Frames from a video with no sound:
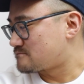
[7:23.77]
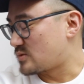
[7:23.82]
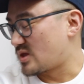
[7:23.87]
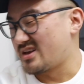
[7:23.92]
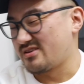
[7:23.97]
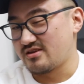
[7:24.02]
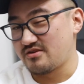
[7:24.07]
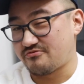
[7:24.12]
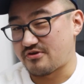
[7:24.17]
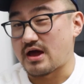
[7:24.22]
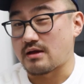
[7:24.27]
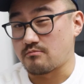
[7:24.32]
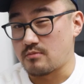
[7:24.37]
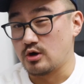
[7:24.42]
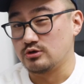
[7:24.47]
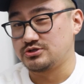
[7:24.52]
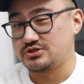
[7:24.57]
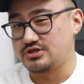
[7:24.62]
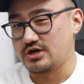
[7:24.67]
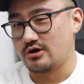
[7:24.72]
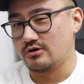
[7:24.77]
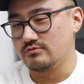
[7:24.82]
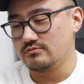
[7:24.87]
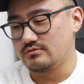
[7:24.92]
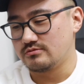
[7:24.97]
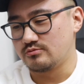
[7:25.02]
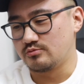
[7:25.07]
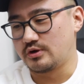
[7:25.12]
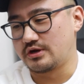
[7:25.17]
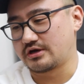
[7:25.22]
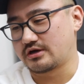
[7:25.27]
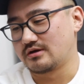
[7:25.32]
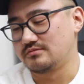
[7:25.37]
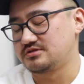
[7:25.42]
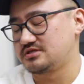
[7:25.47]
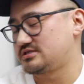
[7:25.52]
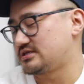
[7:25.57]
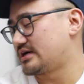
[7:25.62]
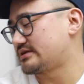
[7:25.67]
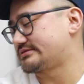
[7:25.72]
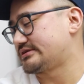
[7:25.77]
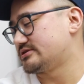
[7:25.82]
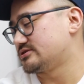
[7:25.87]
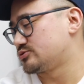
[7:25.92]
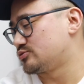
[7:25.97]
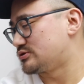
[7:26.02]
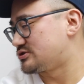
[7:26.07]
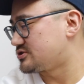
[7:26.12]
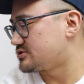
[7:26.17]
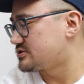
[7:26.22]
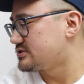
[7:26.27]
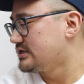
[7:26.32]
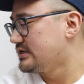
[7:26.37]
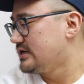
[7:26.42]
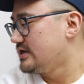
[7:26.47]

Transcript: In fact, most don't when it comes to tactile switches.